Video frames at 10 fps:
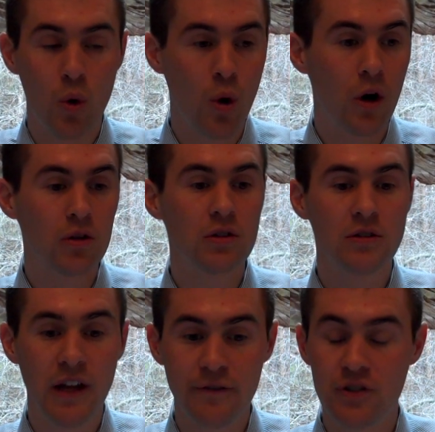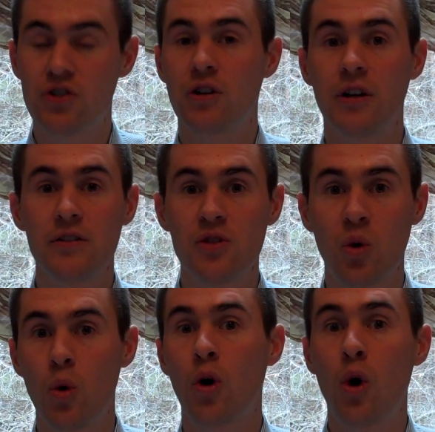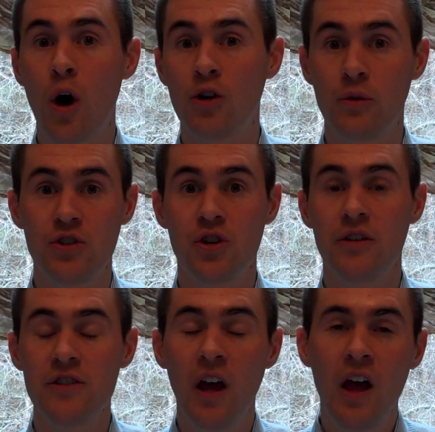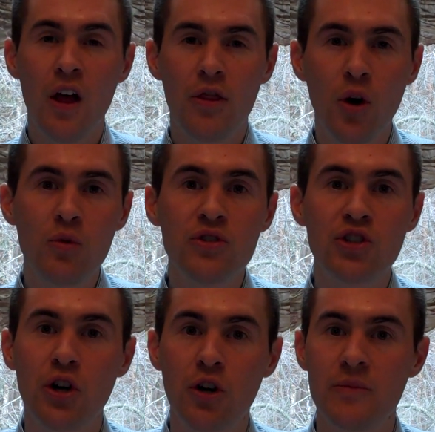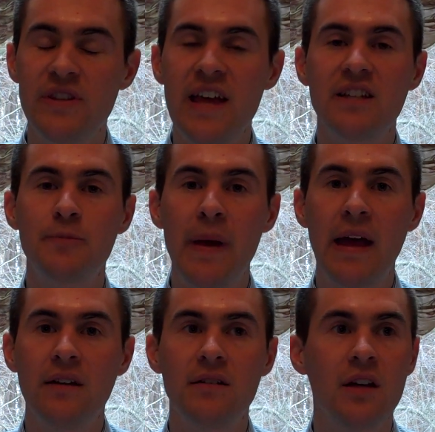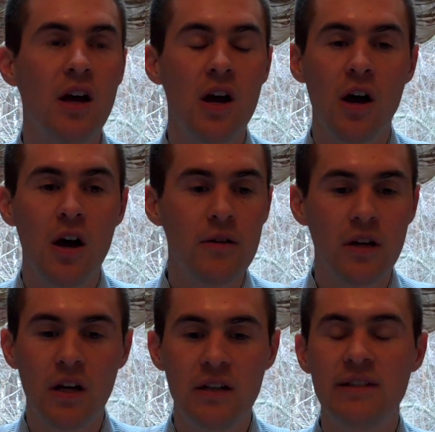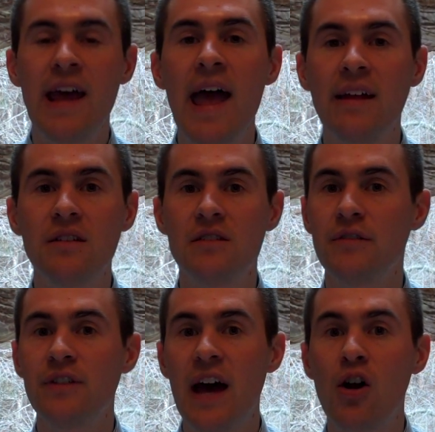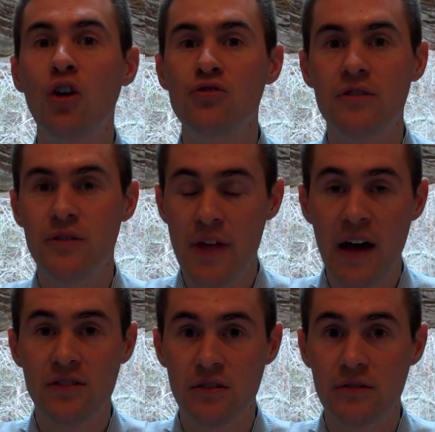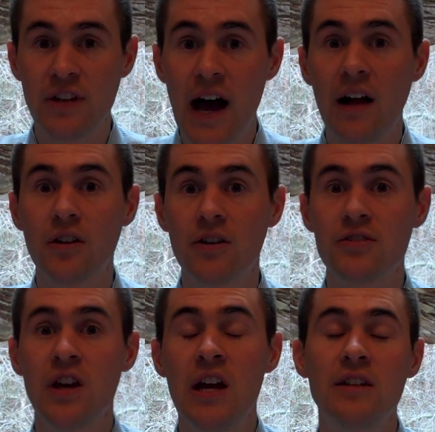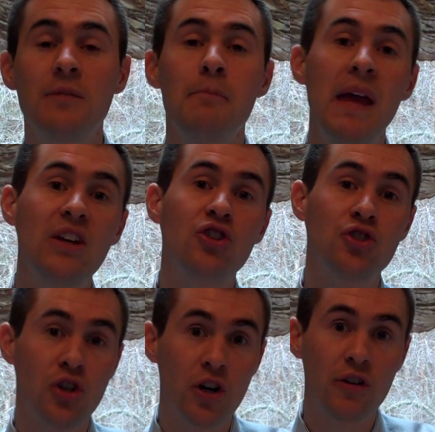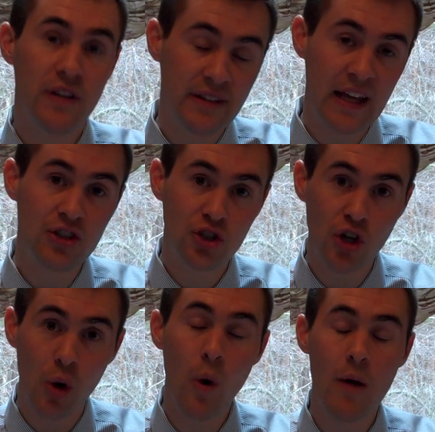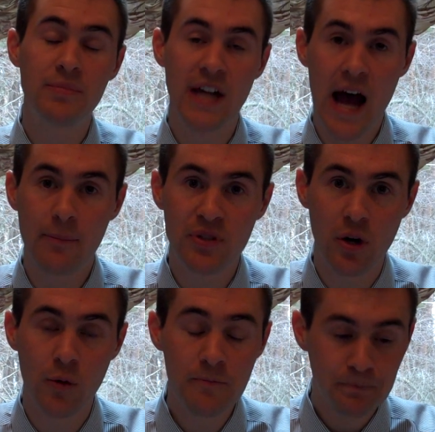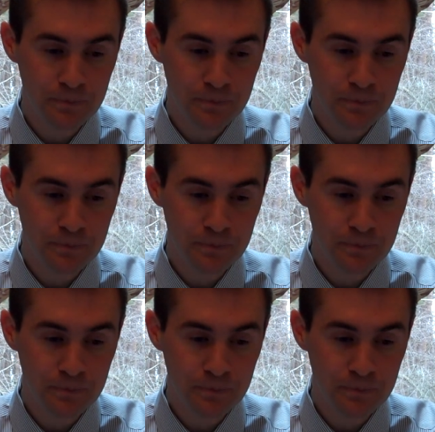or life insurance or auto insurance. Those terms, they spend tens, if not hundreds of thousands of dollars to make sure that they show up top. So